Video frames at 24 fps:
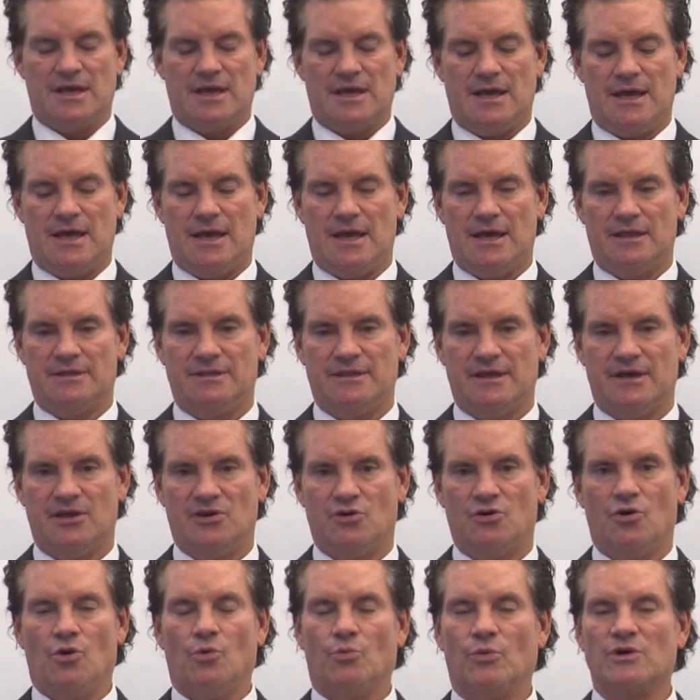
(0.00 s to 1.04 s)
And
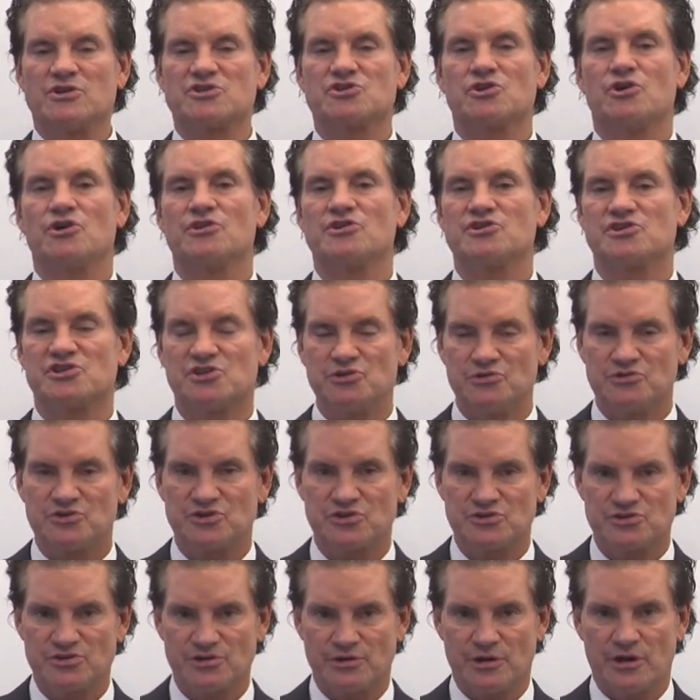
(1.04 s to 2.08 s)
then once all the
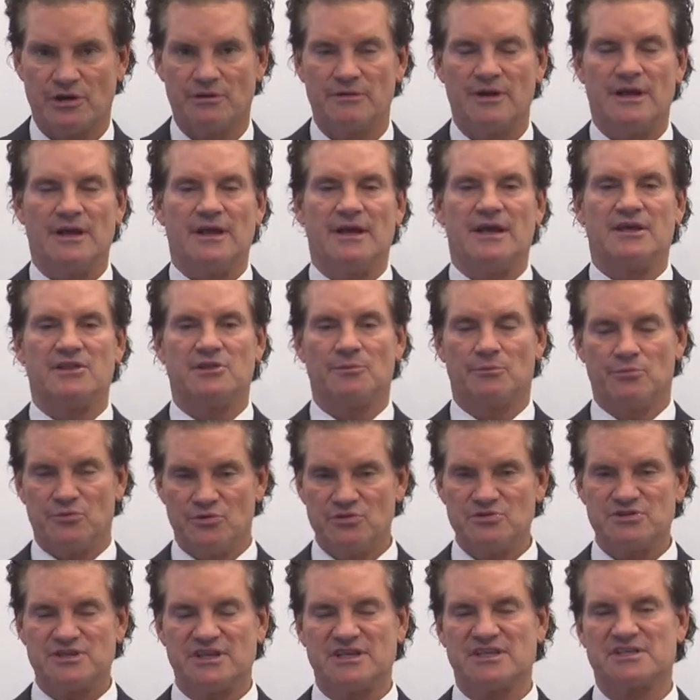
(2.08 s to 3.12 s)
sutures are out and the
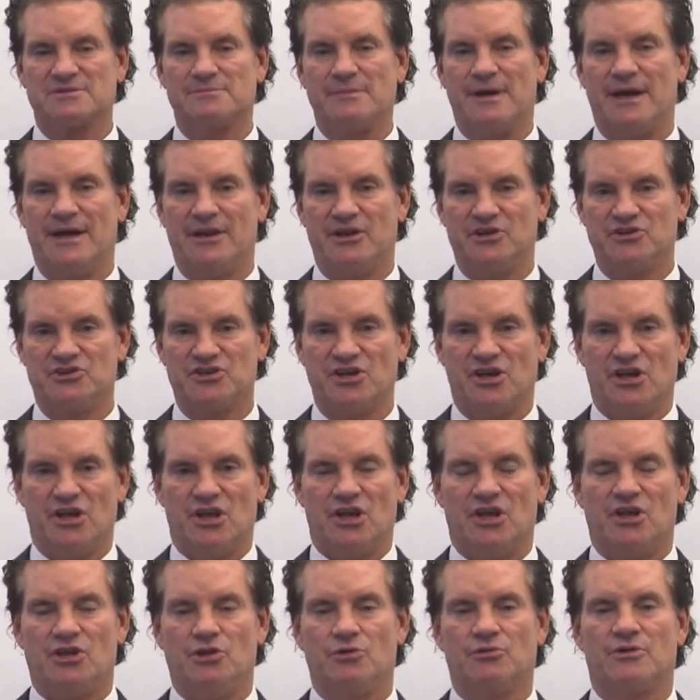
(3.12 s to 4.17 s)
bruising's managed,
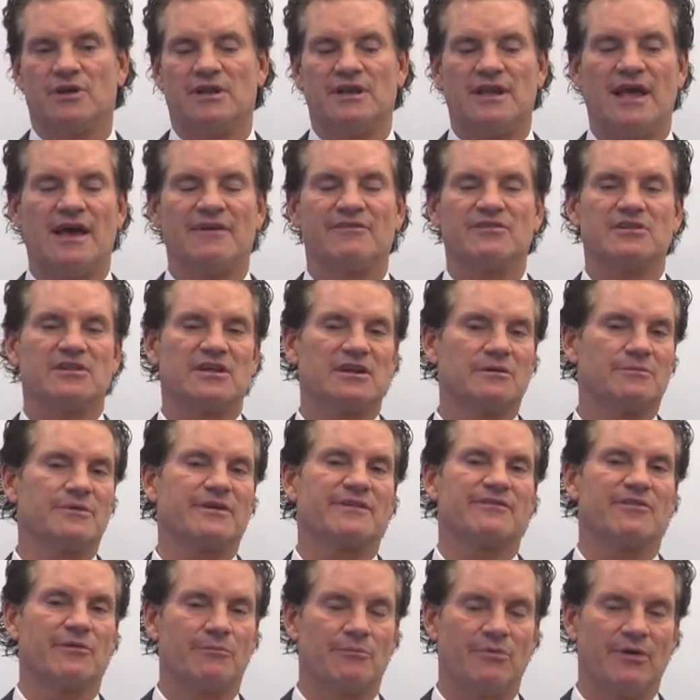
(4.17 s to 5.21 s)
you can have a little bit
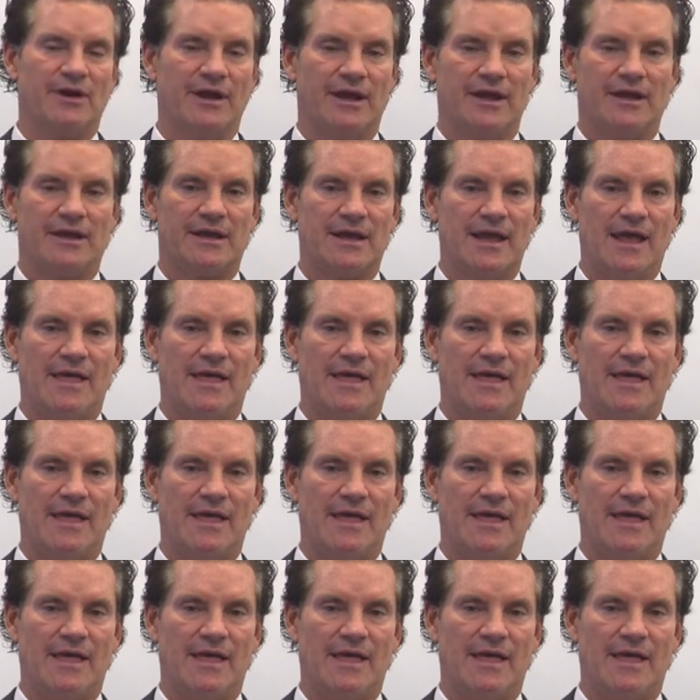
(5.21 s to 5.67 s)
of a break.